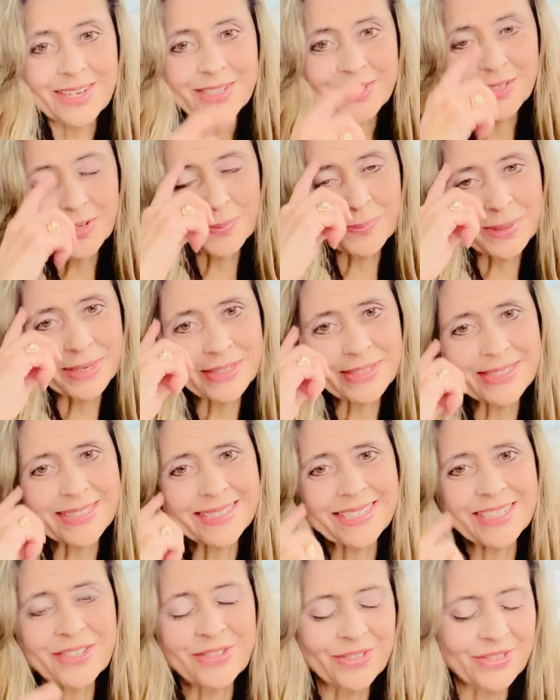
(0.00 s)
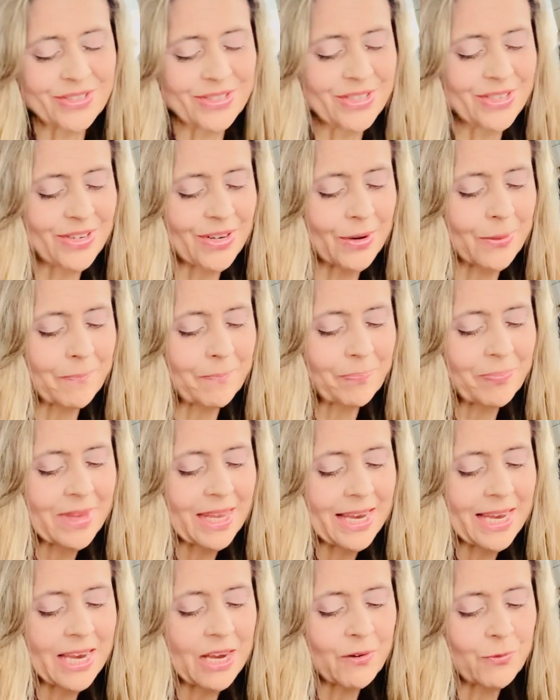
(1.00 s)
So, brothers and sisters,
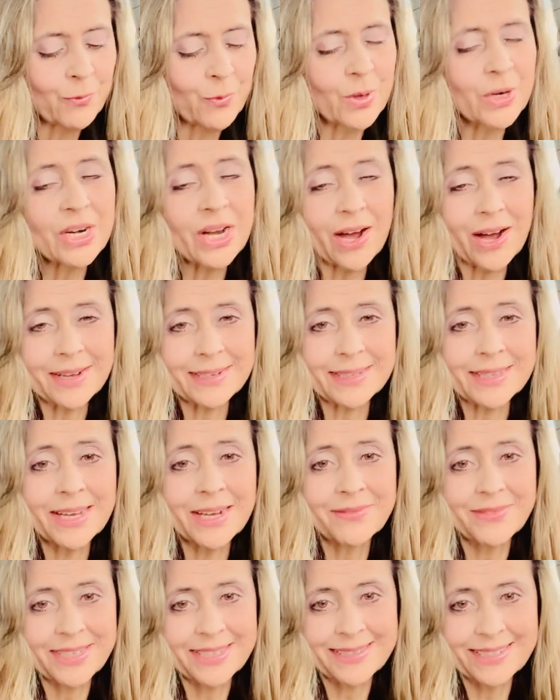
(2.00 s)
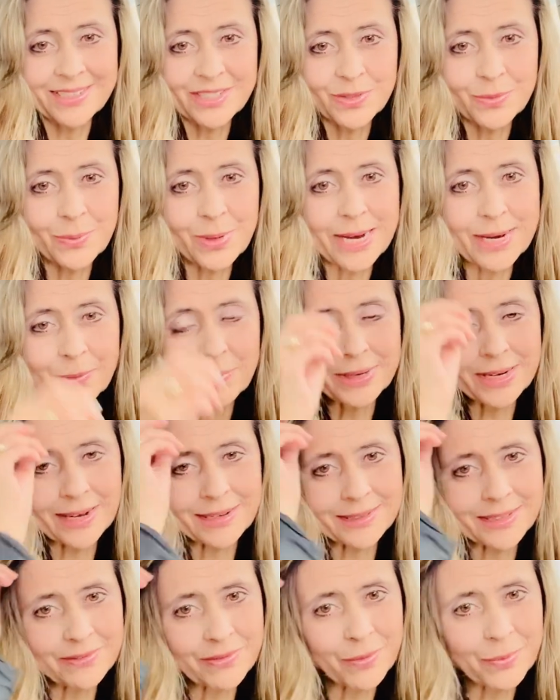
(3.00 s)
if we're not loving this way, we're not
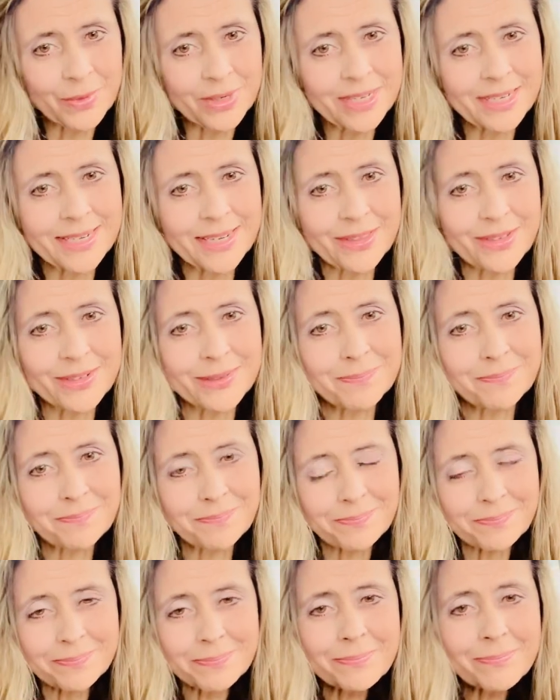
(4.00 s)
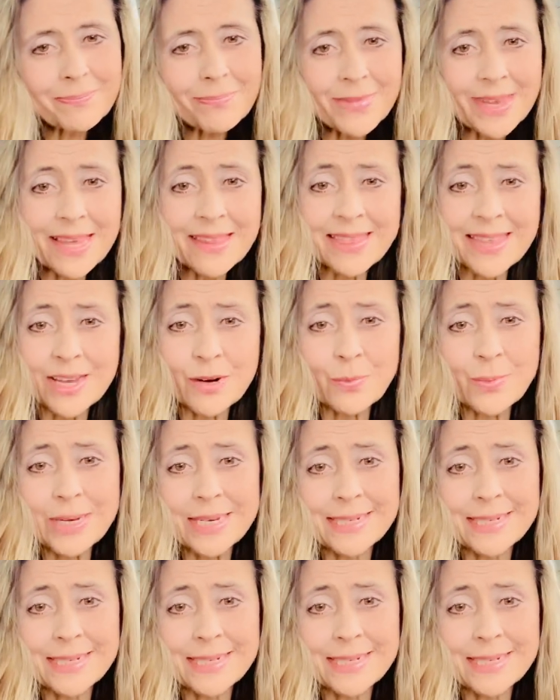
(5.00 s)
loving one another, then we